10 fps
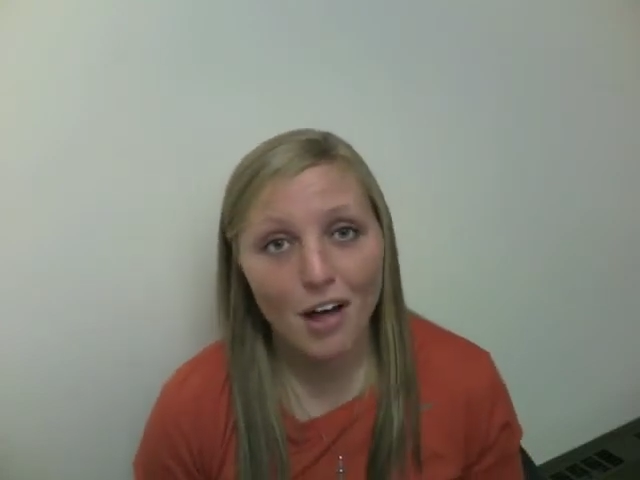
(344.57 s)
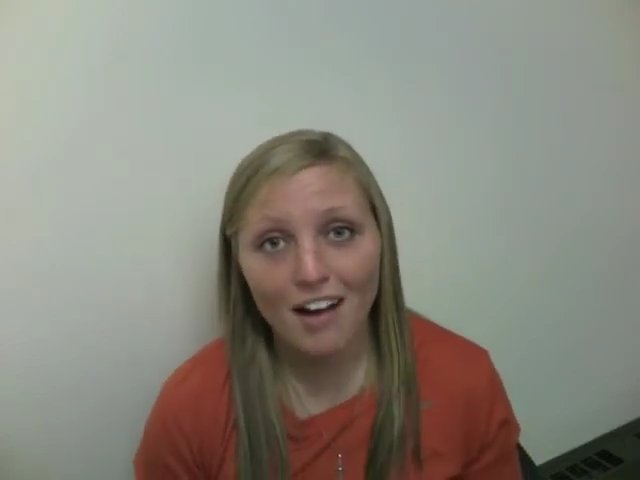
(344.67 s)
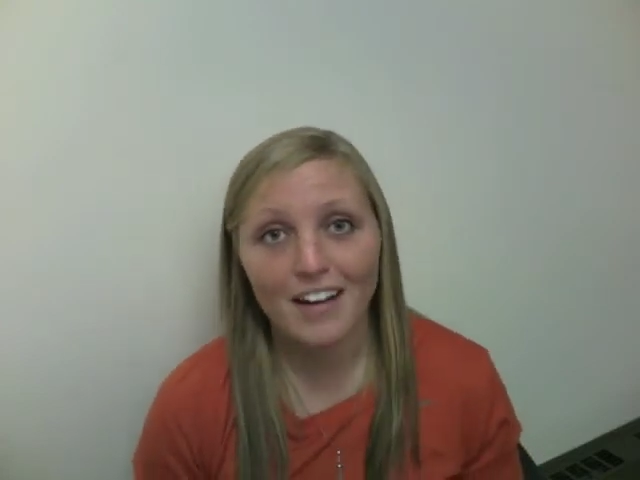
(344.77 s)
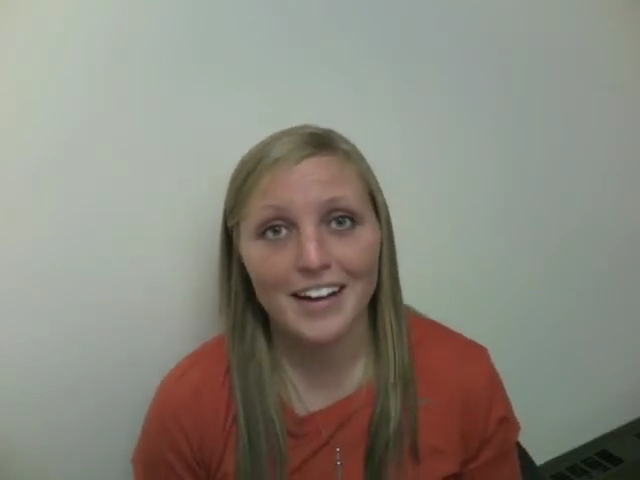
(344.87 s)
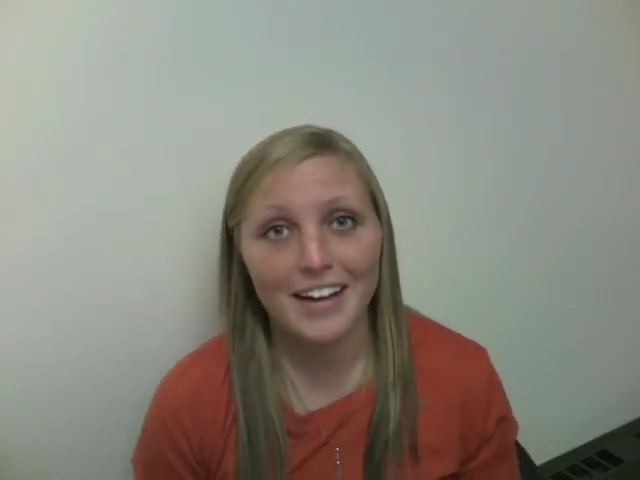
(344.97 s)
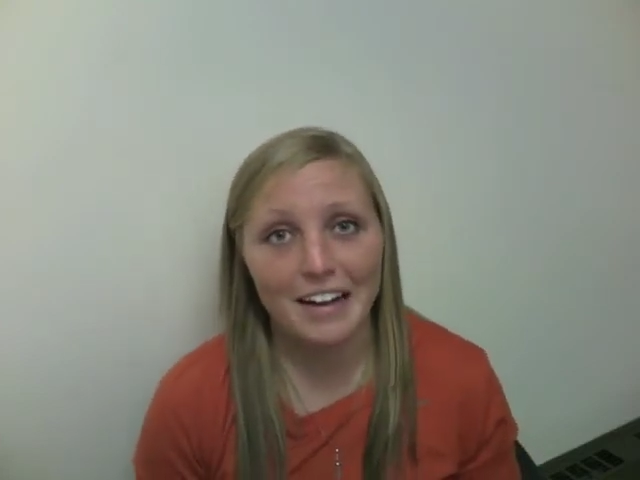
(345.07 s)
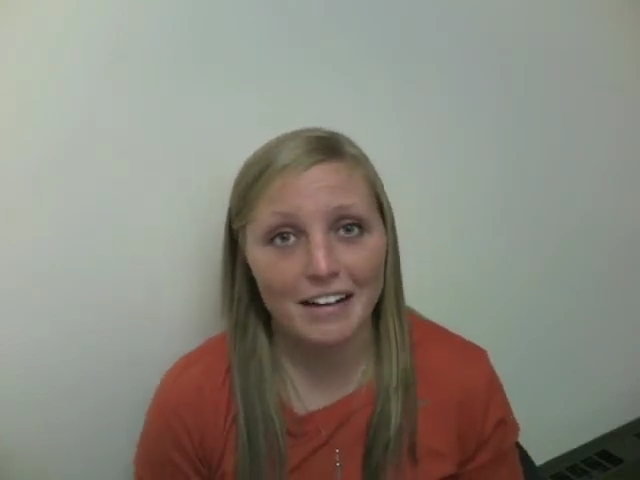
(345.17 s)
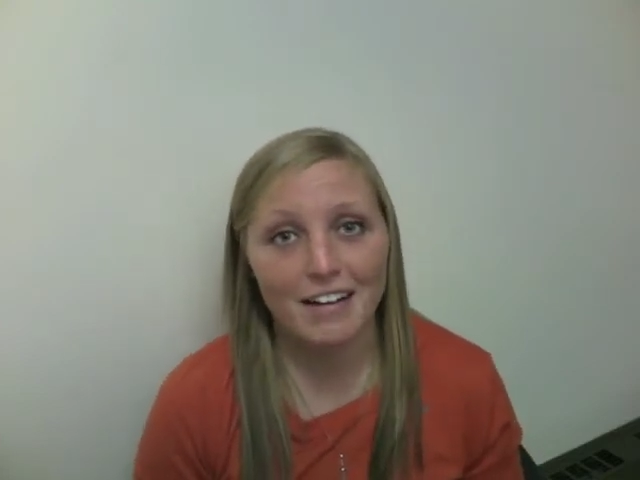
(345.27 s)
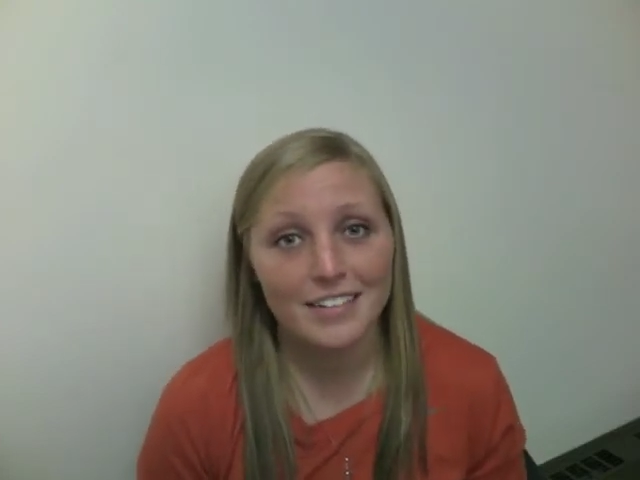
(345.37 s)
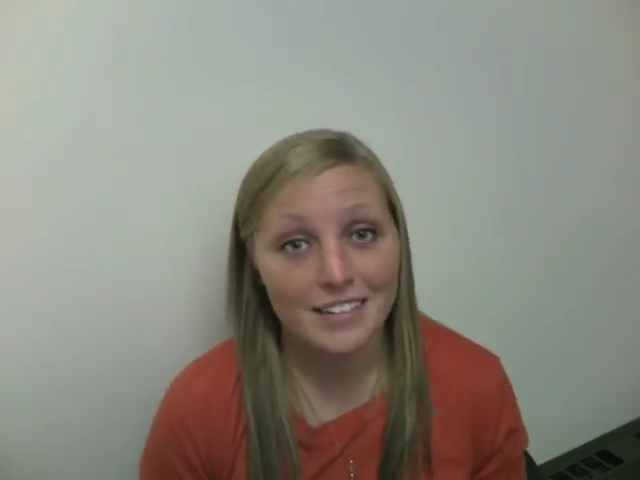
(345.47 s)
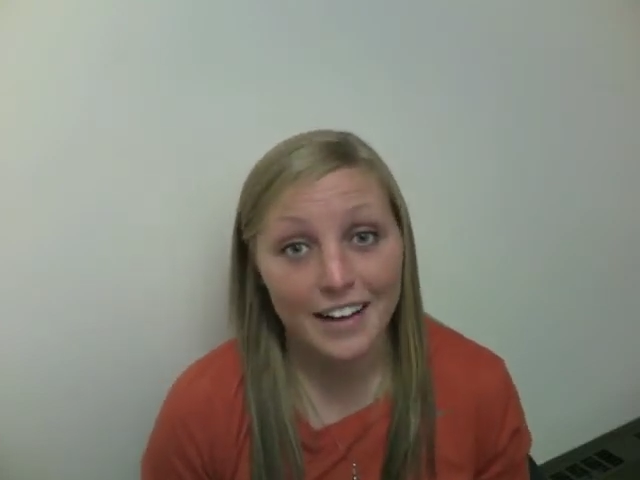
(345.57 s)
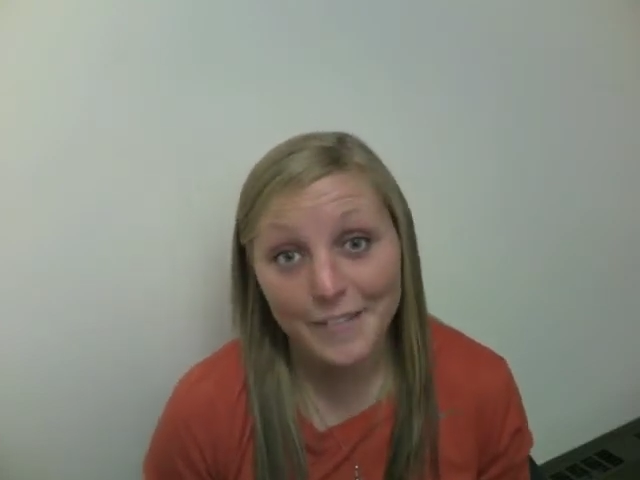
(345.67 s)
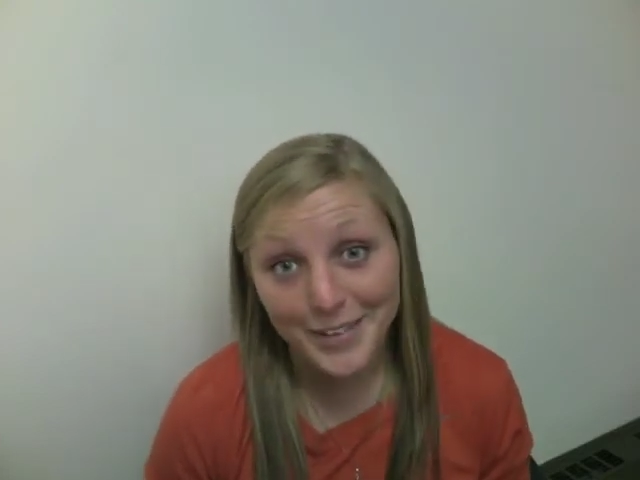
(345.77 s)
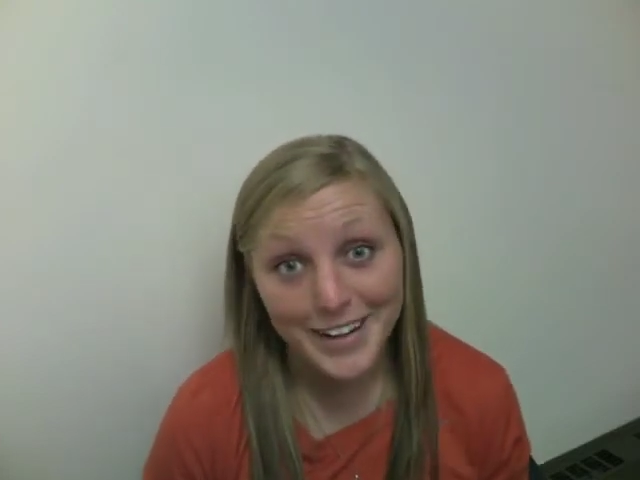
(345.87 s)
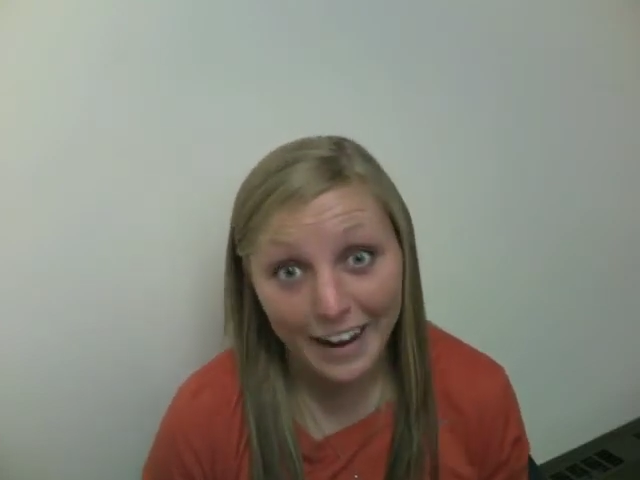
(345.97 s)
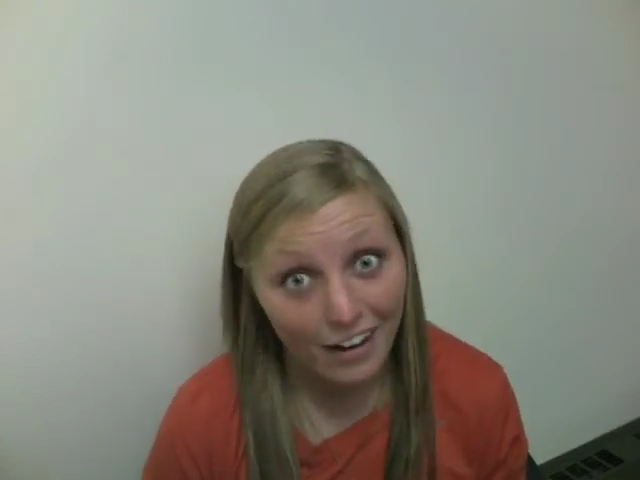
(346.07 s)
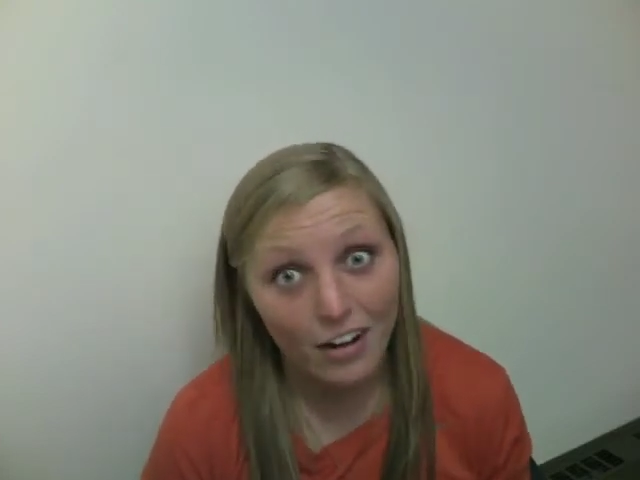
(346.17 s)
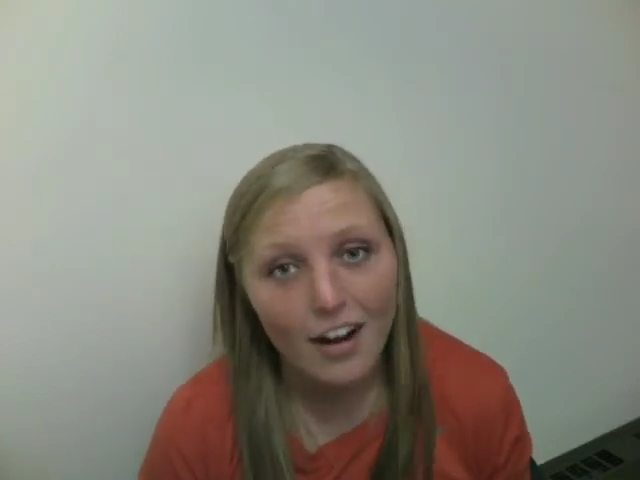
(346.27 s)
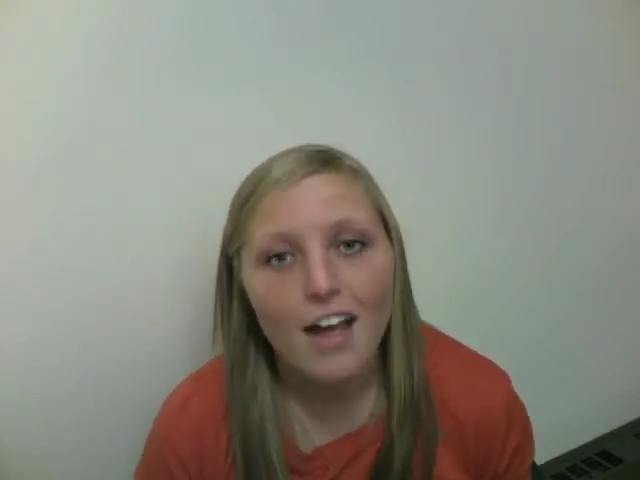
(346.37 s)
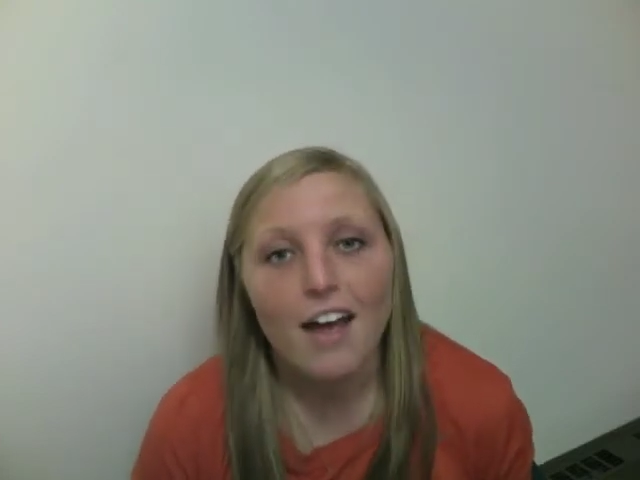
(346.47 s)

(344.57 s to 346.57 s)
lot and I didn't have any hair.